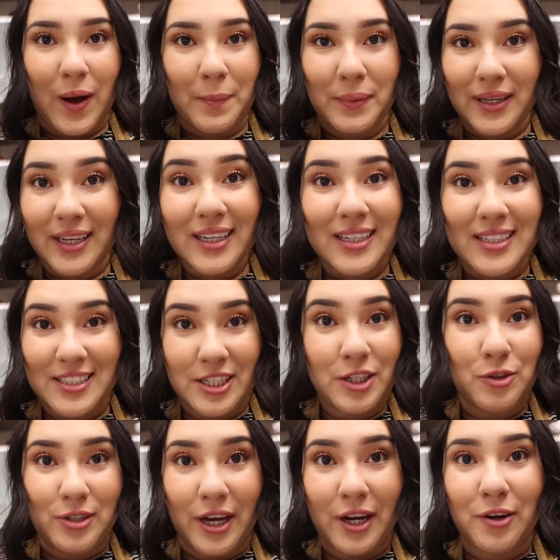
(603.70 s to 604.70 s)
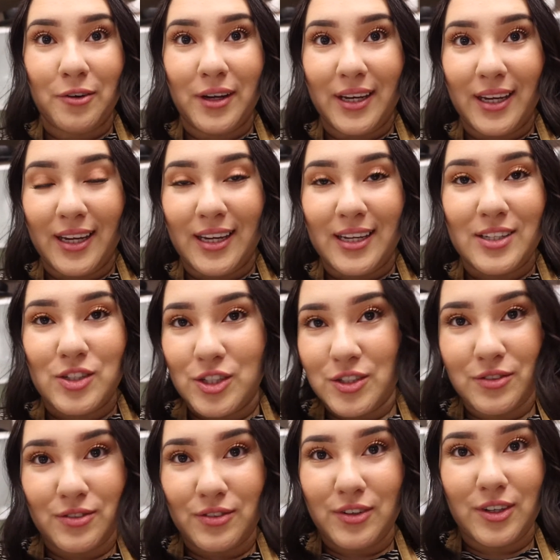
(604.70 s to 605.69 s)
I'm gonna continue decorating it
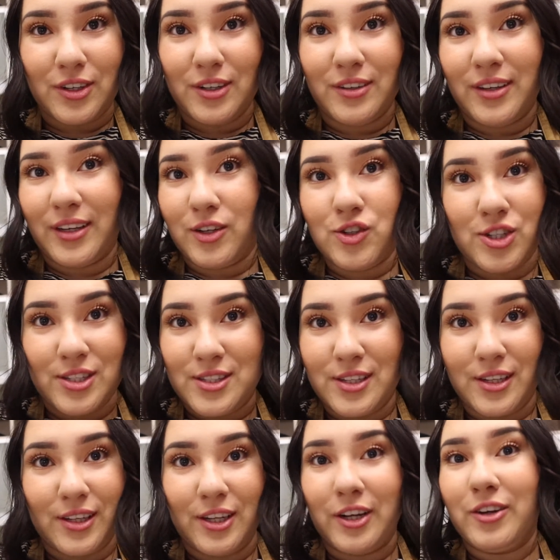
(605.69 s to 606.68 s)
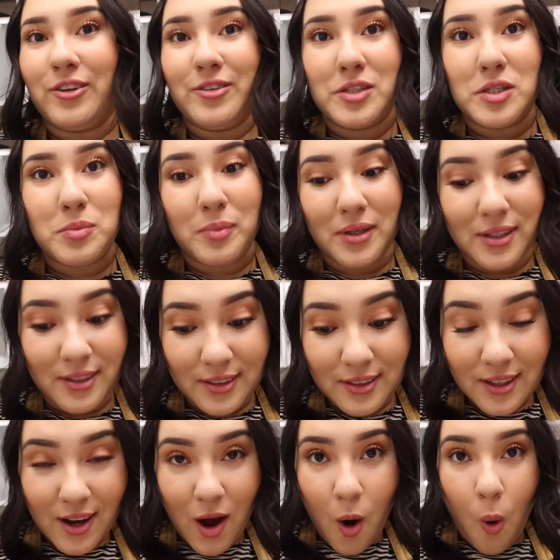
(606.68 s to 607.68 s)
just for like shits and giggles, but
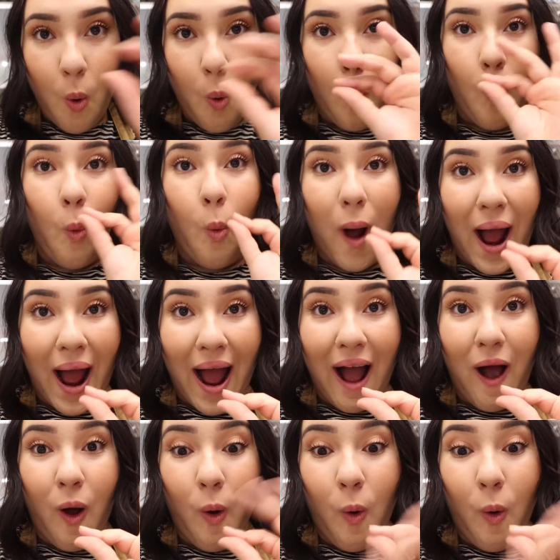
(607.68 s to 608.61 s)
wow.